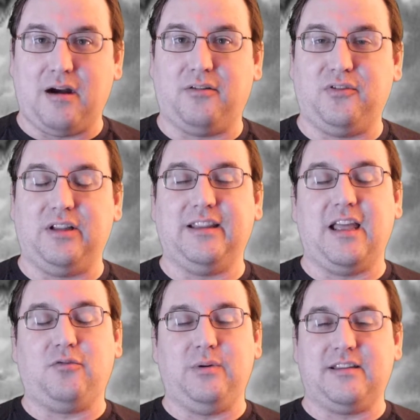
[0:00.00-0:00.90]
powerful, and
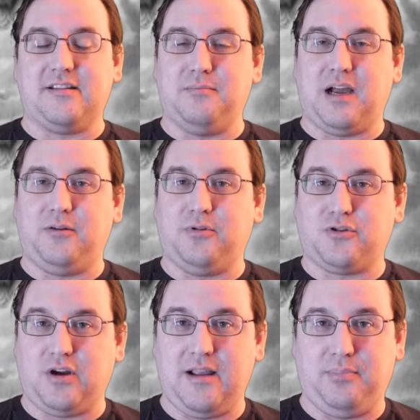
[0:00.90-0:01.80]
that's when it's combined
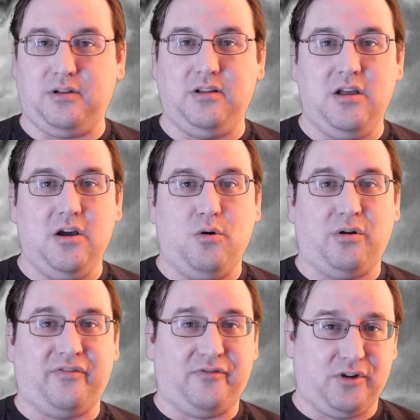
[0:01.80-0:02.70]
with Trample
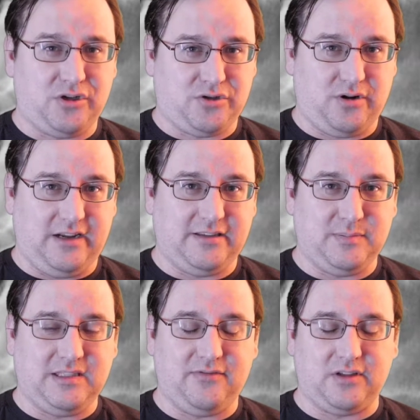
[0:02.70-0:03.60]
or First Strike
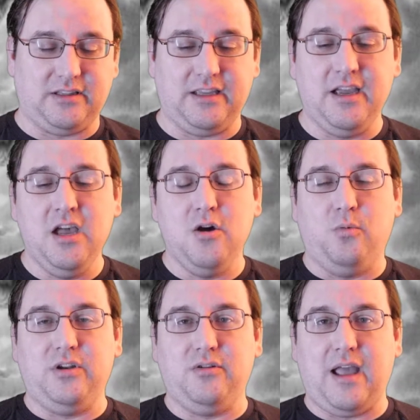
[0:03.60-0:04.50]
specifically.
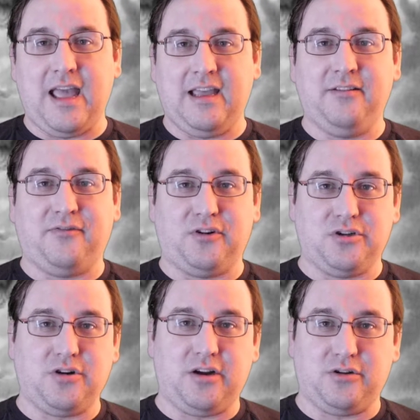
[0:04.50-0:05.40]
When you add
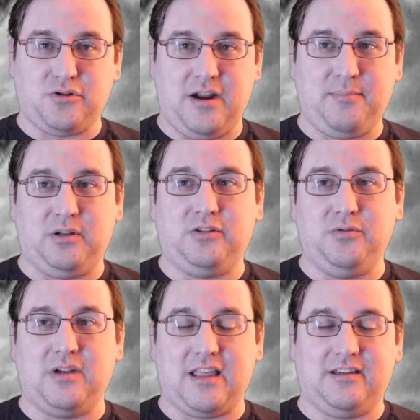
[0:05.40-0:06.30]
First Strike or Trample
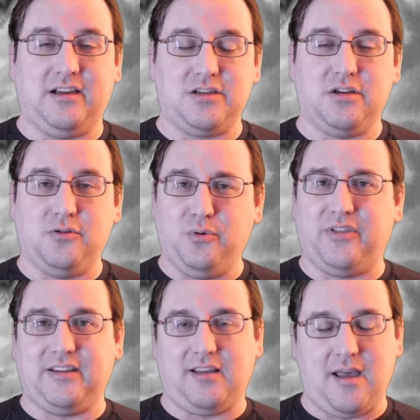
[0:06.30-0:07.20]
to Death Touch, cool
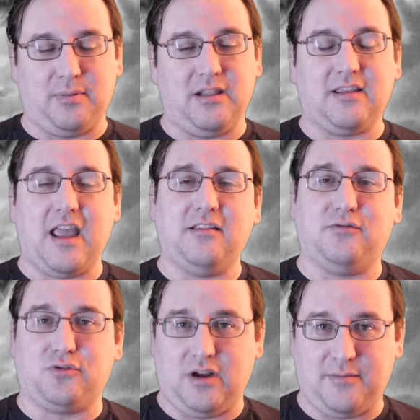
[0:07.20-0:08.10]
things happen. In the case
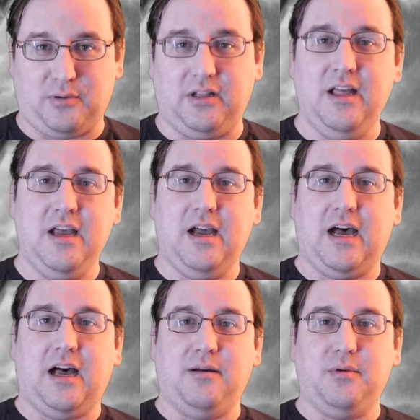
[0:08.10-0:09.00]
of Trample,
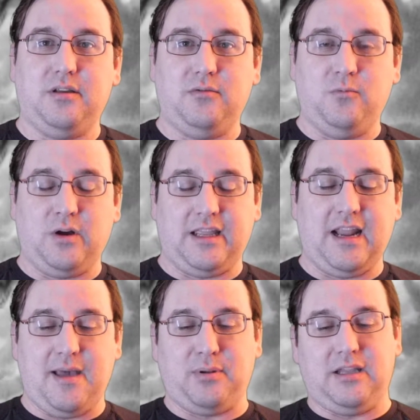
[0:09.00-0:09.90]
um, what can
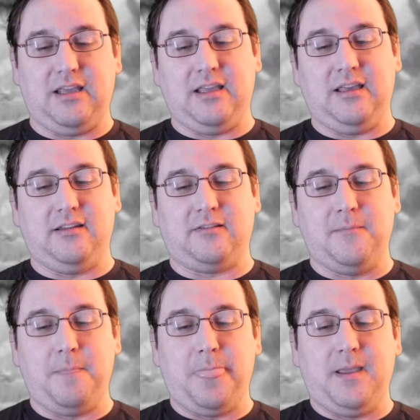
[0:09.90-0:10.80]
happen is